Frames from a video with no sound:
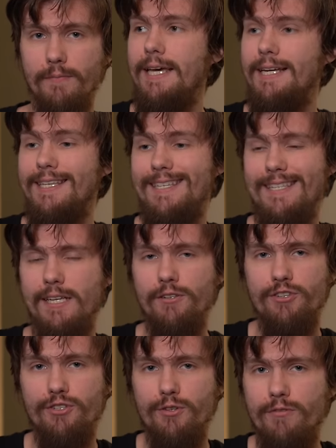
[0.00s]
It has
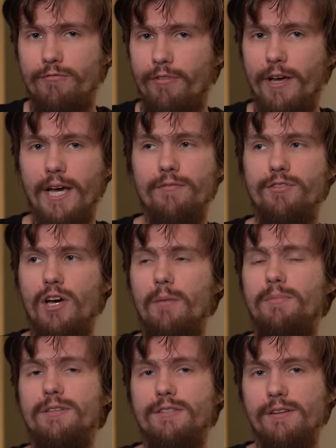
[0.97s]
still survived
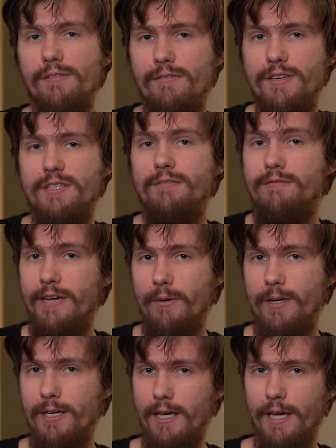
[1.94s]
up until this
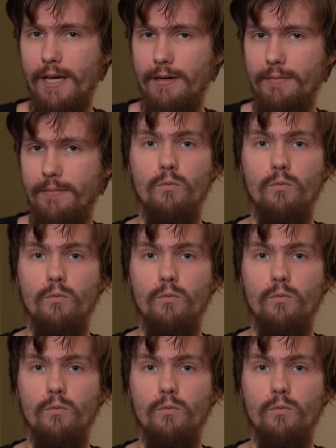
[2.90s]
very day,